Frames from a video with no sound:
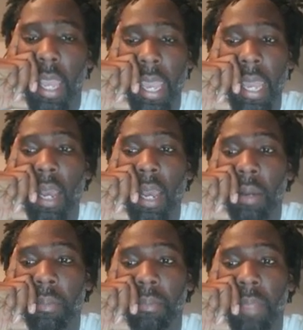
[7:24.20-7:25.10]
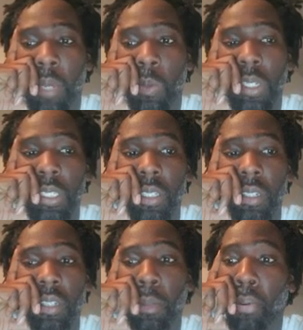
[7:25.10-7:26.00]
And it was
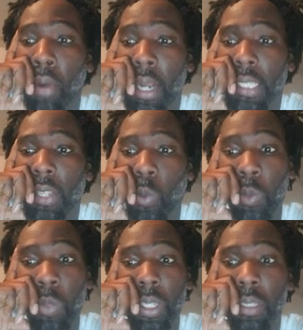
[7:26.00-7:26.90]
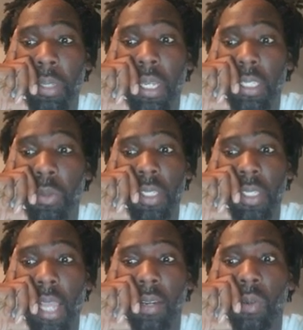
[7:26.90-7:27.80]
a depressing 3 weeks because it was
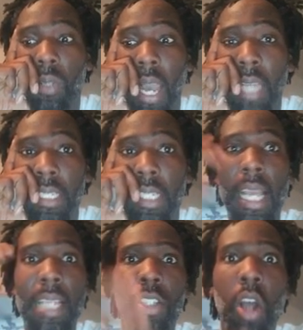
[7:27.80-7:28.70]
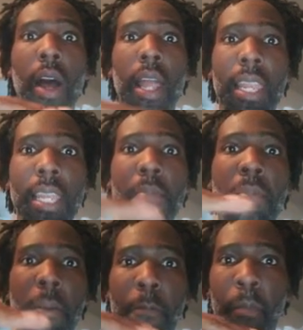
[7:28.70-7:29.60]
like, oh gosh, because I saw
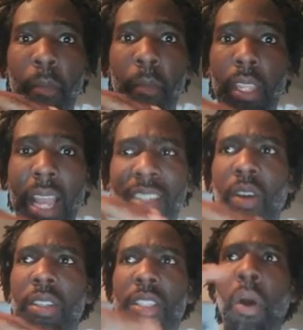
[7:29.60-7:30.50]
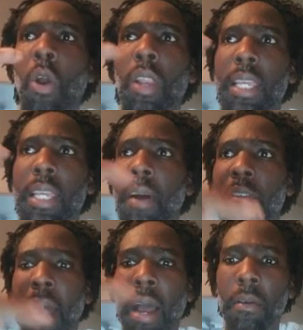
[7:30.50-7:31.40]
a small leap
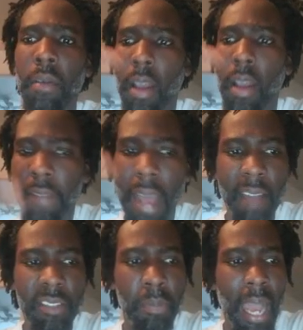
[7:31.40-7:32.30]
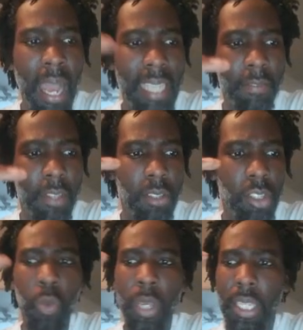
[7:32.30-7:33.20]
of about 5 spots after
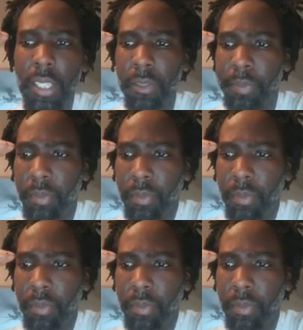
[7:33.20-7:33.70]
2 weeks.